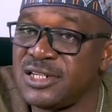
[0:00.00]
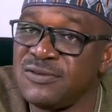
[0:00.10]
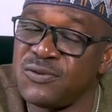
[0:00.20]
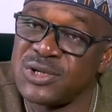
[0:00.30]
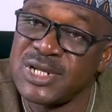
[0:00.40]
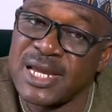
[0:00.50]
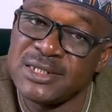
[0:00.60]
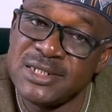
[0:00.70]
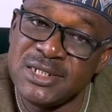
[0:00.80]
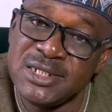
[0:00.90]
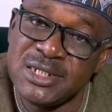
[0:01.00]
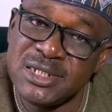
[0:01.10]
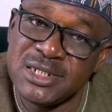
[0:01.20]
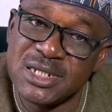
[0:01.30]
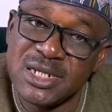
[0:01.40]
30 for
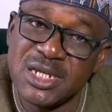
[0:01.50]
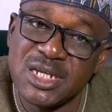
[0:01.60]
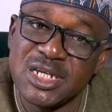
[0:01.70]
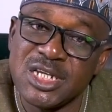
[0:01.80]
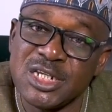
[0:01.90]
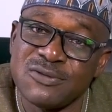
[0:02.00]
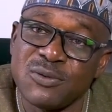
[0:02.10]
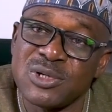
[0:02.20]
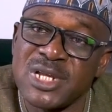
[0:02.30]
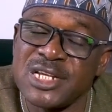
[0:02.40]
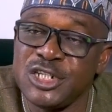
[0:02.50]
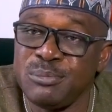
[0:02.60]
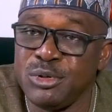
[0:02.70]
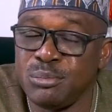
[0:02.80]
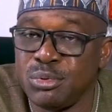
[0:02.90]
30 is for 30
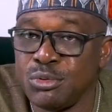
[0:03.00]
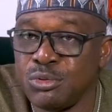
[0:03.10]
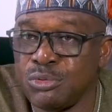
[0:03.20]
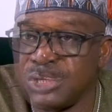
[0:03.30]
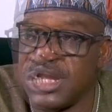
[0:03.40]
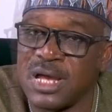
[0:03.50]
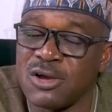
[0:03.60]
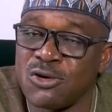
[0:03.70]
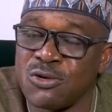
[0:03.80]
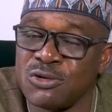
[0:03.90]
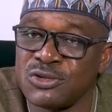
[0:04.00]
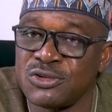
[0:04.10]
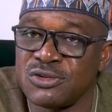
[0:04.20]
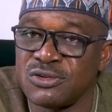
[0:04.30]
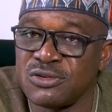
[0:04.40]
people across
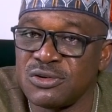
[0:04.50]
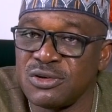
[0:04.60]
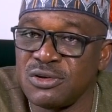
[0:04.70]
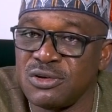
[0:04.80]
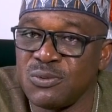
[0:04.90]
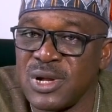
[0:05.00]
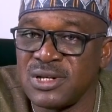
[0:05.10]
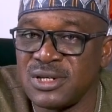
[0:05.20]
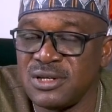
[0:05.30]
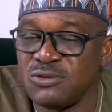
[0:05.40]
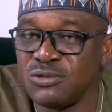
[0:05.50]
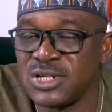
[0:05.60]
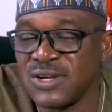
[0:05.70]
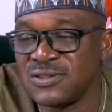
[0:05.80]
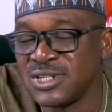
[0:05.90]

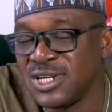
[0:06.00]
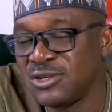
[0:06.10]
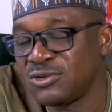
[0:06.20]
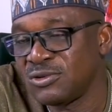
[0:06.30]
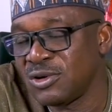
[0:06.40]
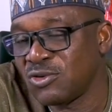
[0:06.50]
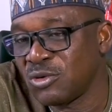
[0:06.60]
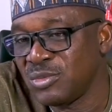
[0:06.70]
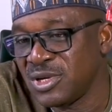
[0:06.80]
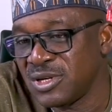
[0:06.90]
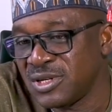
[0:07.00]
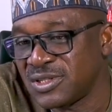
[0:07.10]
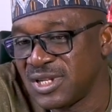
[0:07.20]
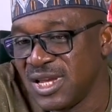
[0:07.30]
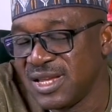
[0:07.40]
2,800 communities.
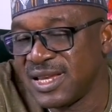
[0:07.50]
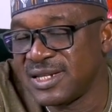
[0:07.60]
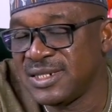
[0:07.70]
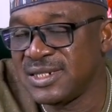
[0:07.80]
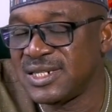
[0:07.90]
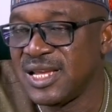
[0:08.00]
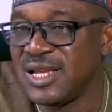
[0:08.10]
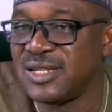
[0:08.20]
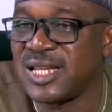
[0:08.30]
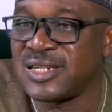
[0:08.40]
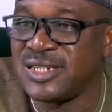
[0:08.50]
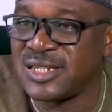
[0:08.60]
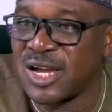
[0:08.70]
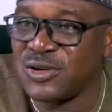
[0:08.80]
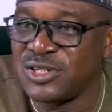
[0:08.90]
That is
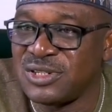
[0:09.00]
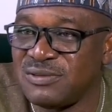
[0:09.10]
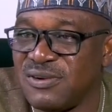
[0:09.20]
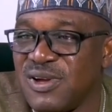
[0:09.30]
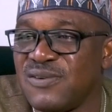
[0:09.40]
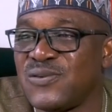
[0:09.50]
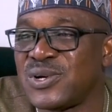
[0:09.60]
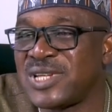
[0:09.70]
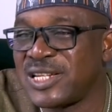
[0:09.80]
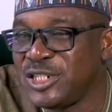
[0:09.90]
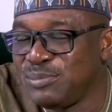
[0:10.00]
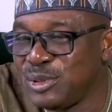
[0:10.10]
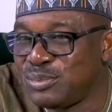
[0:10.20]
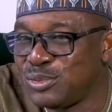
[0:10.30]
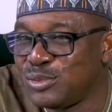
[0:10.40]
30,000 for 30
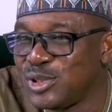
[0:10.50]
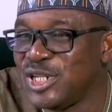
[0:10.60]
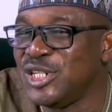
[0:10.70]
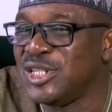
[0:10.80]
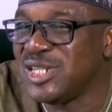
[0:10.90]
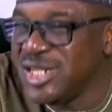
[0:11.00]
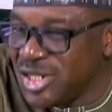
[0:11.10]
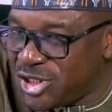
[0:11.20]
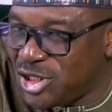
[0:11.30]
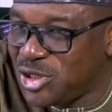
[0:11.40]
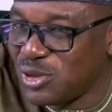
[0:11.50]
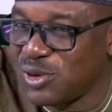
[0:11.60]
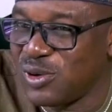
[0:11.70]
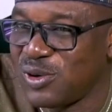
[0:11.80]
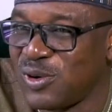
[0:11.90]
people in each
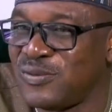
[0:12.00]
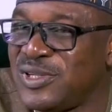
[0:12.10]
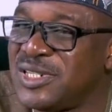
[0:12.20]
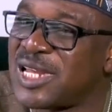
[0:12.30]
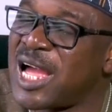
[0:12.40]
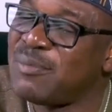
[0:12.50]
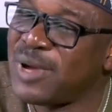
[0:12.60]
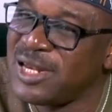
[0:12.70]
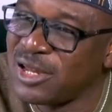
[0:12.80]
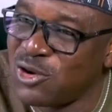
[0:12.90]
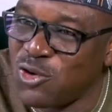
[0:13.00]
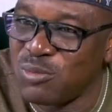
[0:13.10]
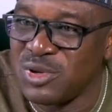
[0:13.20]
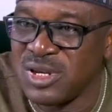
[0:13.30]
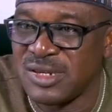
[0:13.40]
of these IPADEC
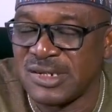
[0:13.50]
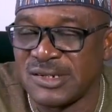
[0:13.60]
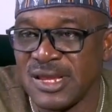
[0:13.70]
communities.